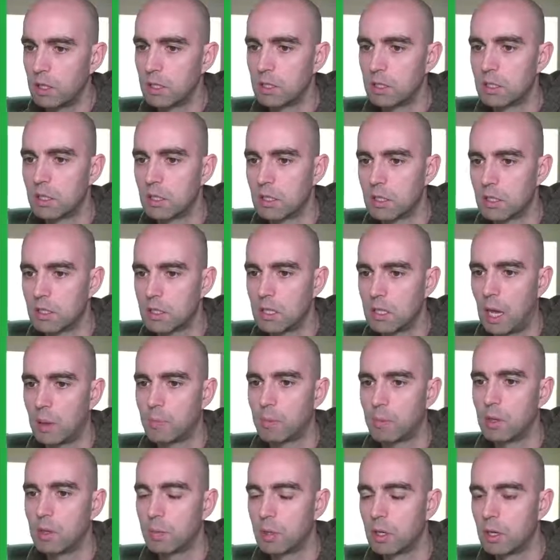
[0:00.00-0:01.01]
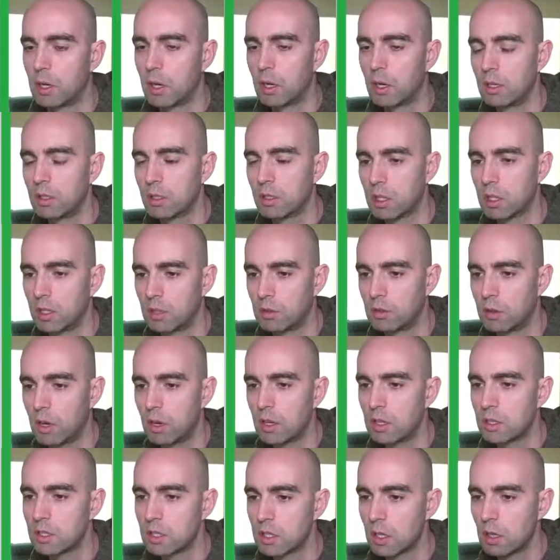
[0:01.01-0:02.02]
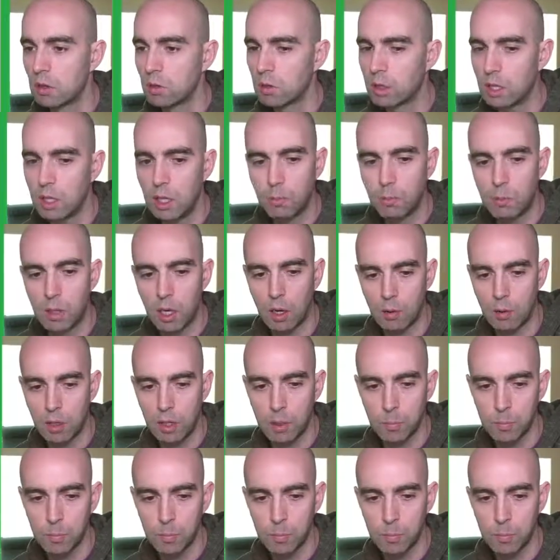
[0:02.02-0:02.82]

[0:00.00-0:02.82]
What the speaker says: this step number 9, turn right. So keep going.